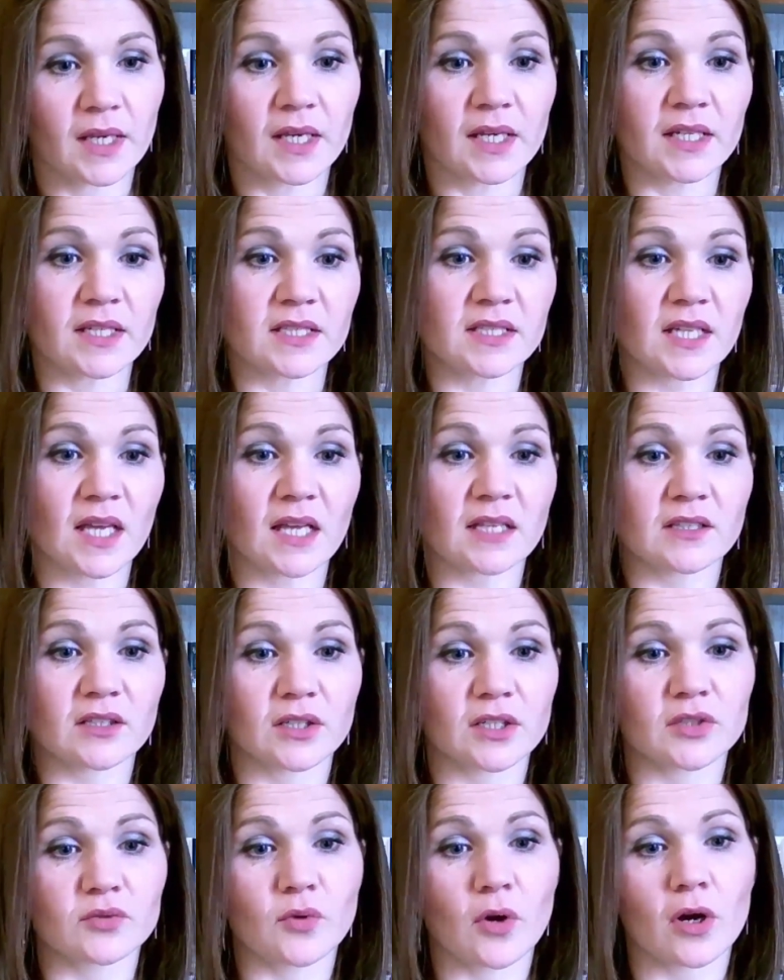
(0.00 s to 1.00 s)
He sat
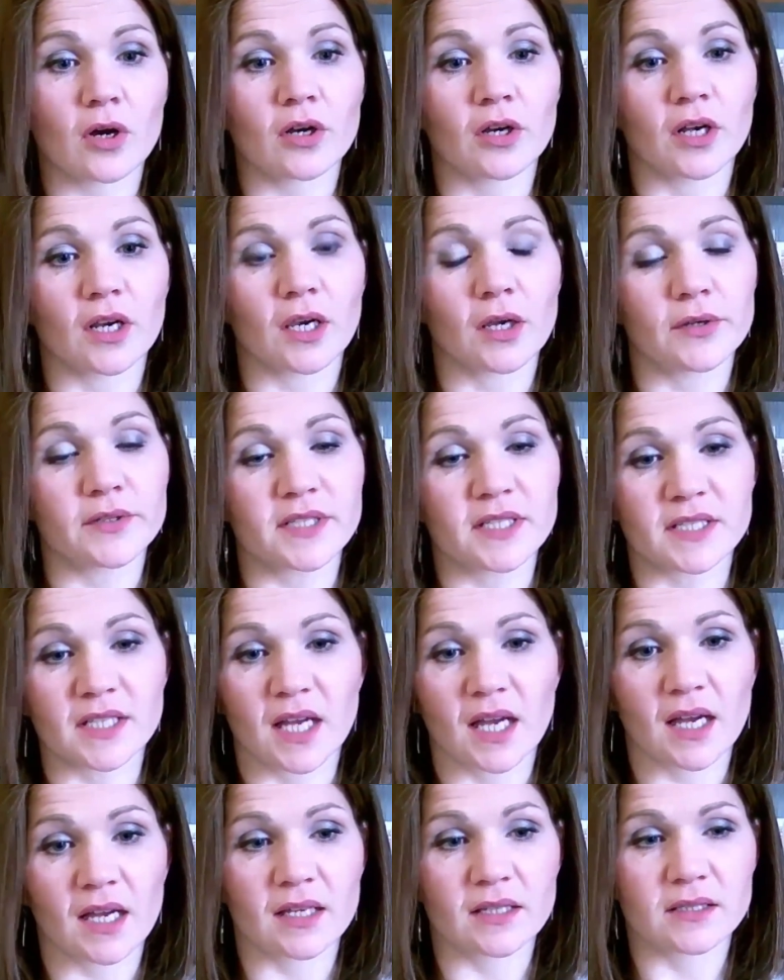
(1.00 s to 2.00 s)
on his rock and closed his
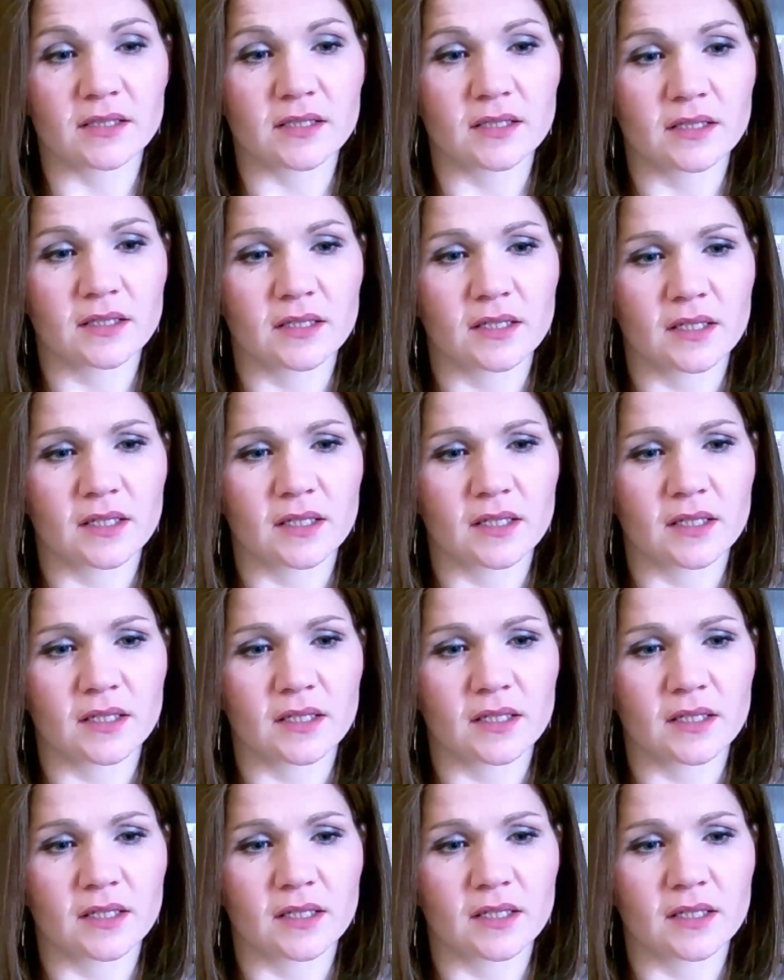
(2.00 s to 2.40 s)
eyes.